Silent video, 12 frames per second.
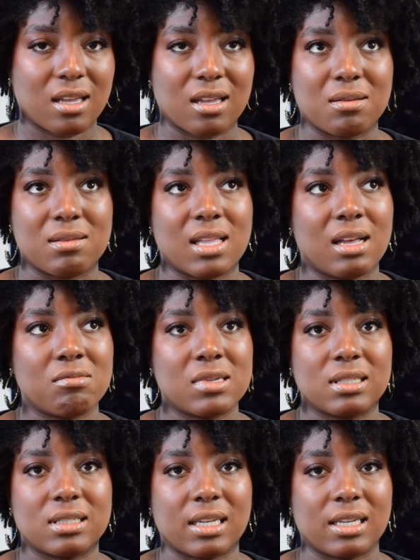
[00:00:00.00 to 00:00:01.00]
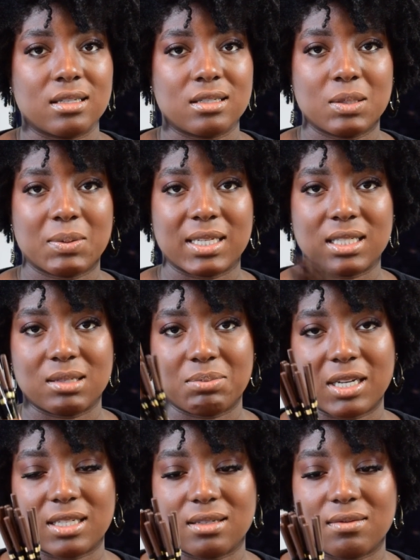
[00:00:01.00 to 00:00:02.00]
That one's like twice the
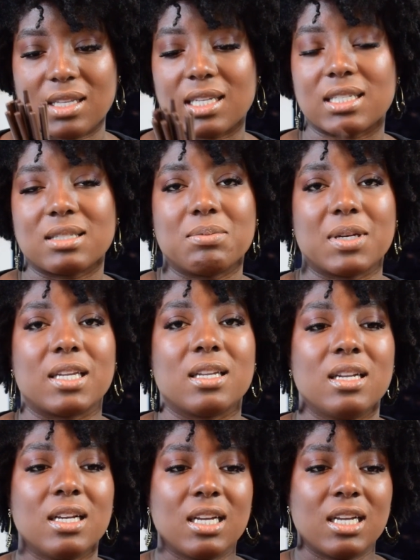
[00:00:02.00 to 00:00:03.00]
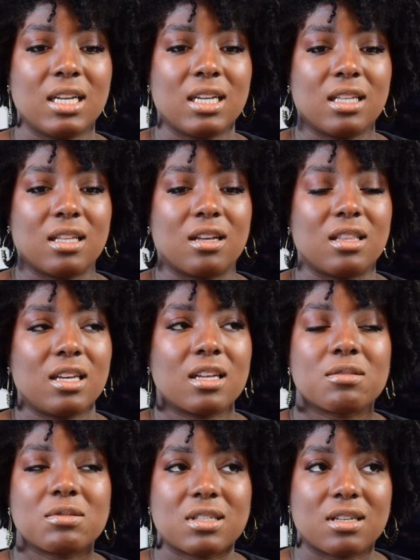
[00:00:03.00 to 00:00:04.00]
price of this, but all the
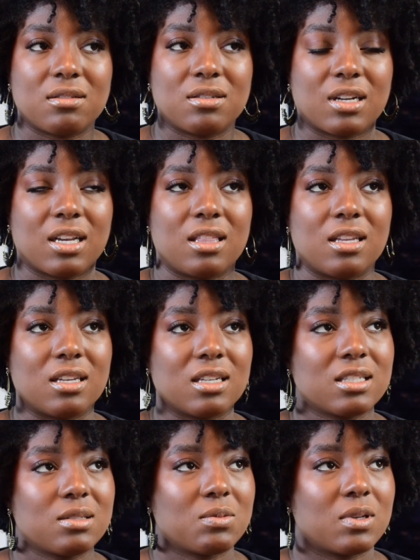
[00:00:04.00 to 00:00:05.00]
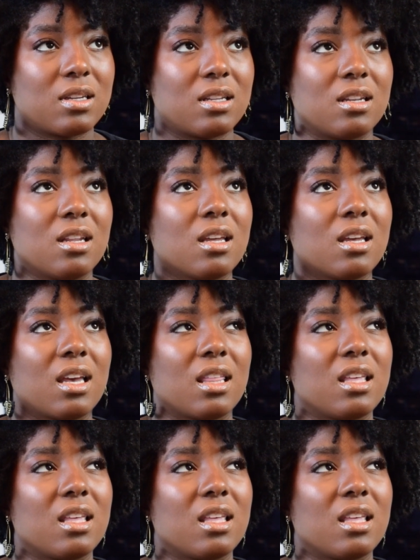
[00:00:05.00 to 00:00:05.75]
other ones that I tried, the NYX one, I